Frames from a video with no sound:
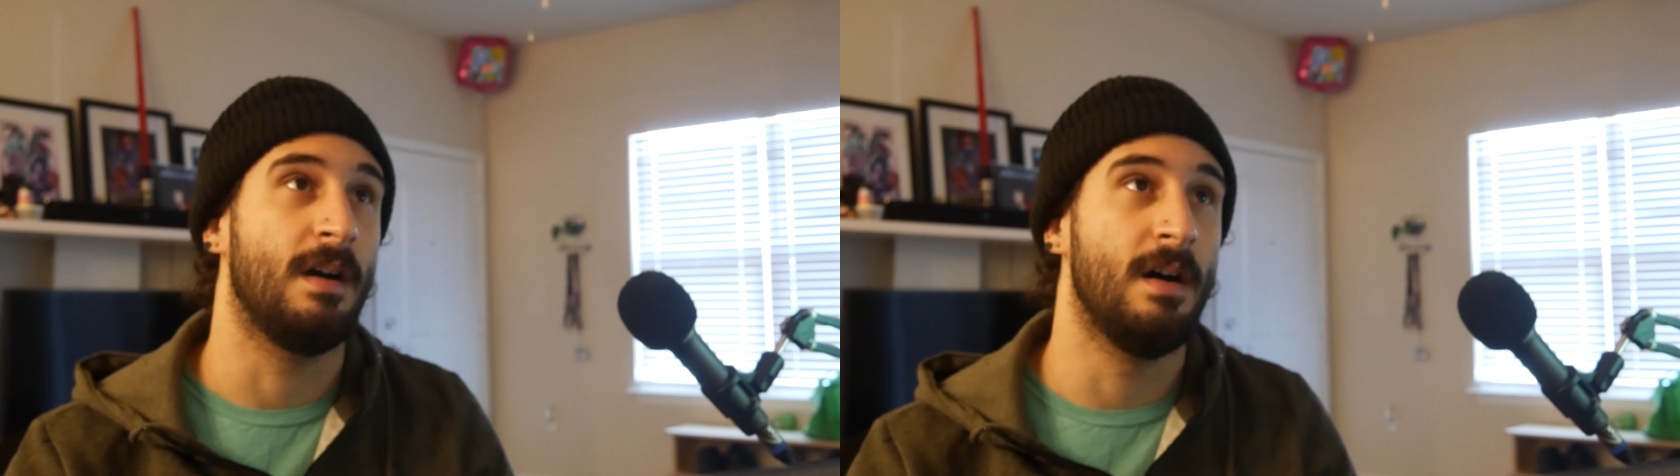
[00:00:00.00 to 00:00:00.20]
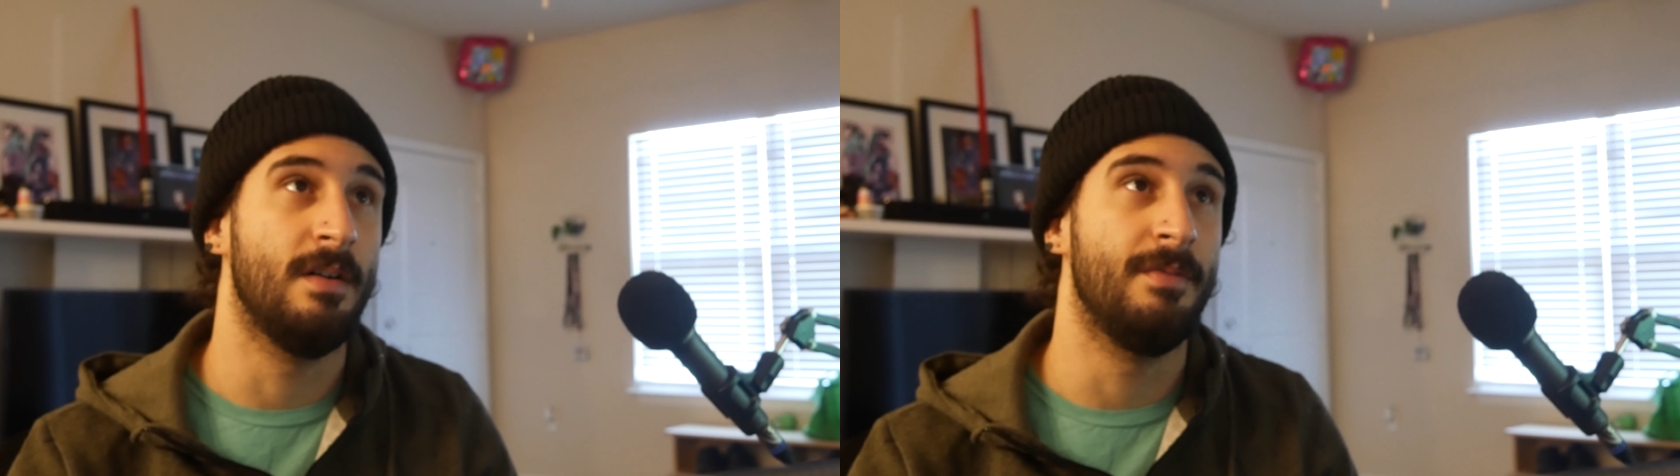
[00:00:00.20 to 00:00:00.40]

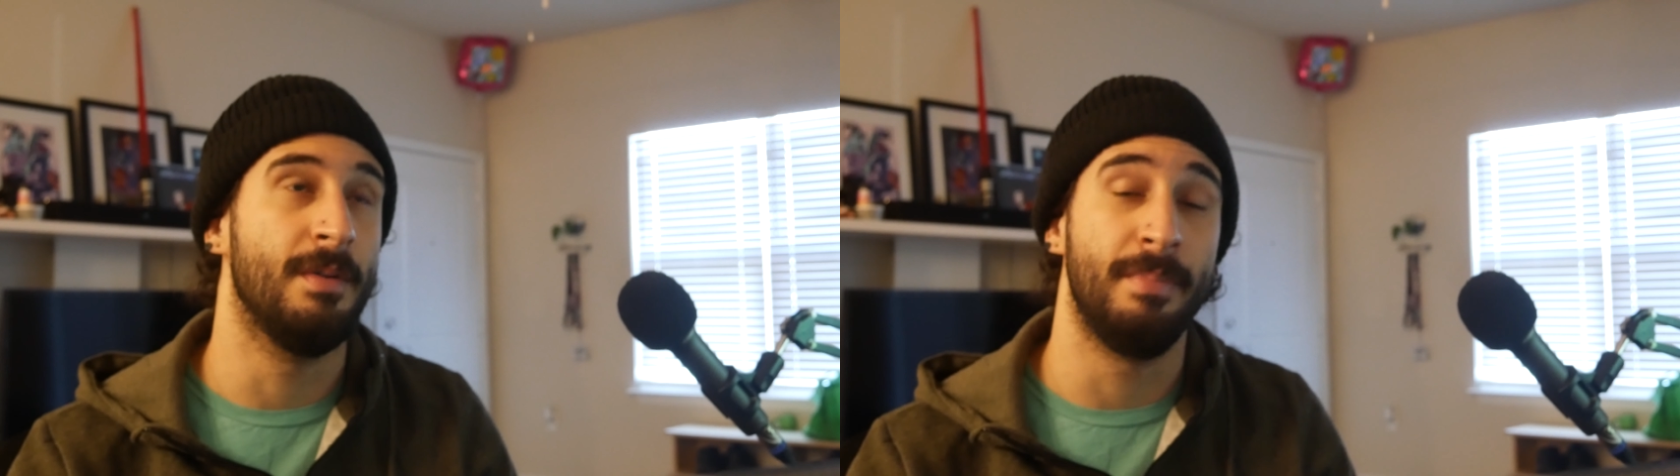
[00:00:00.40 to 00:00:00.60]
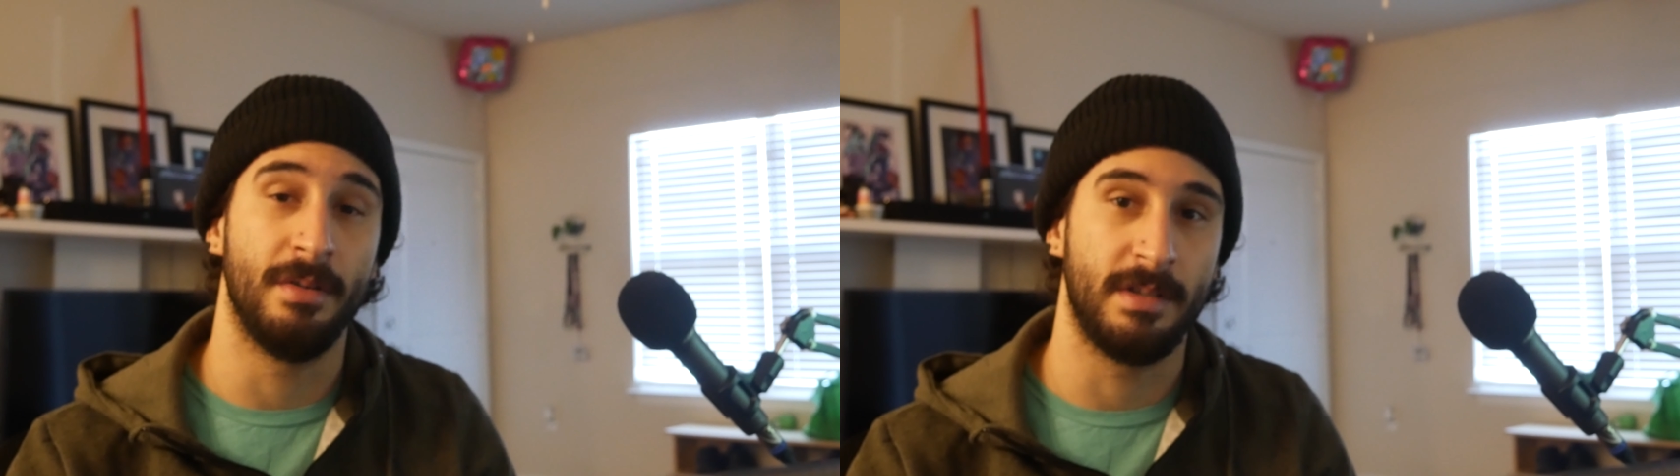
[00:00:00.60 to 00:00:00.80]
of
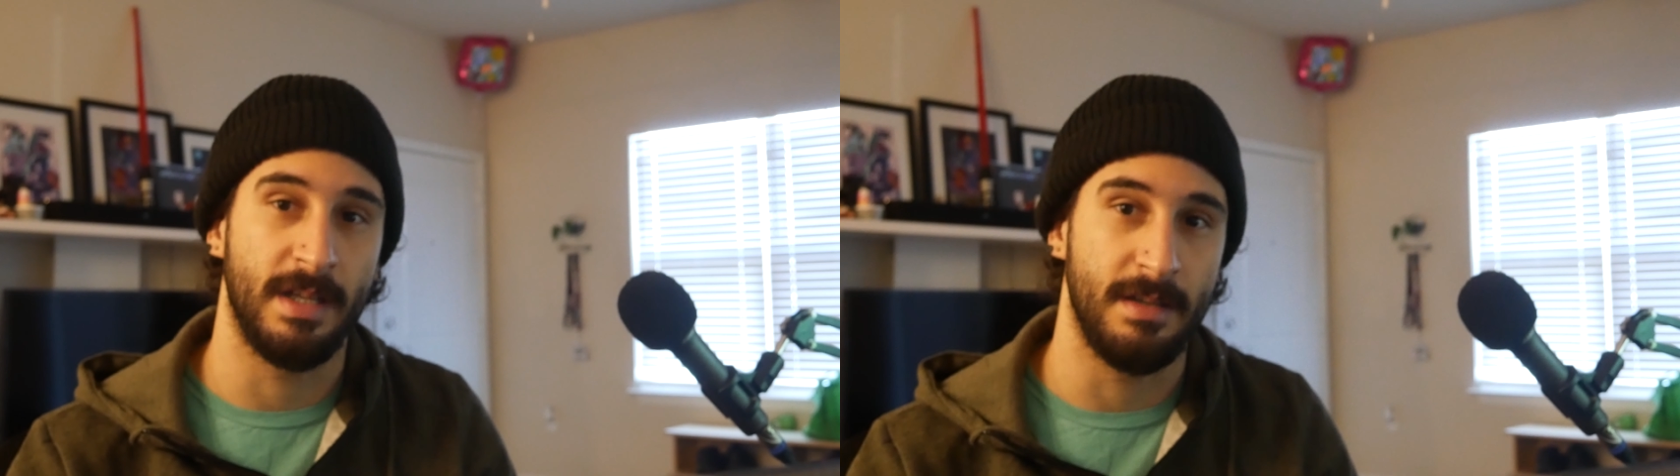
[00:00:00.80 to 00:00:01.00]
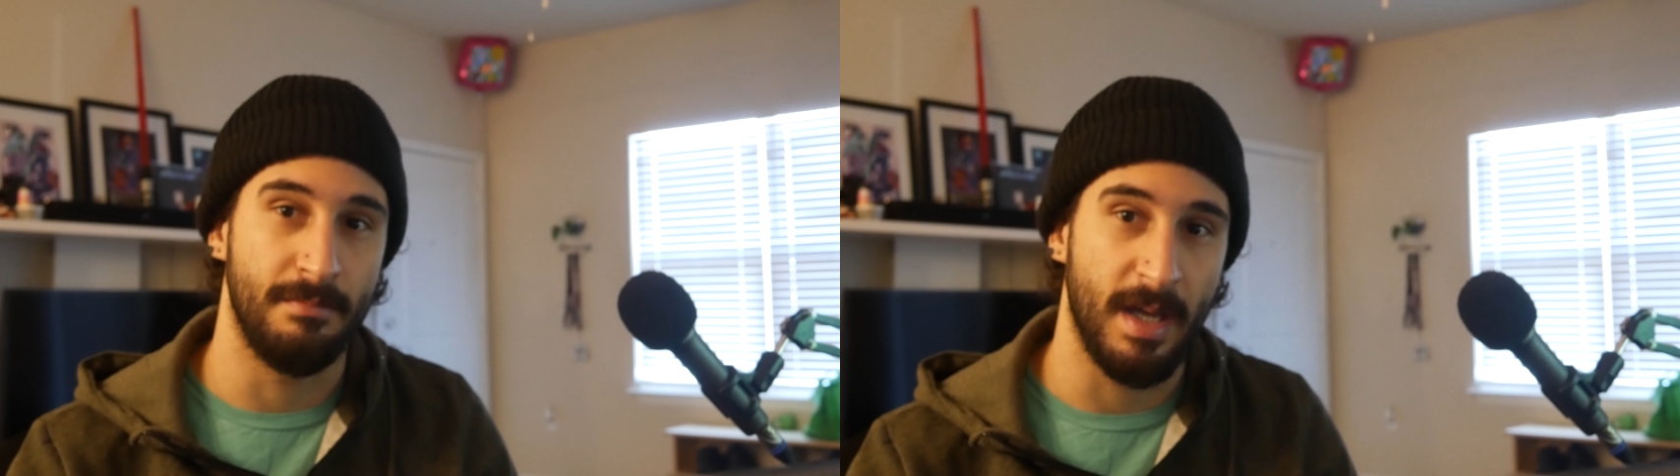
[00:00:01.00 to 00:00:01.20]
the built-in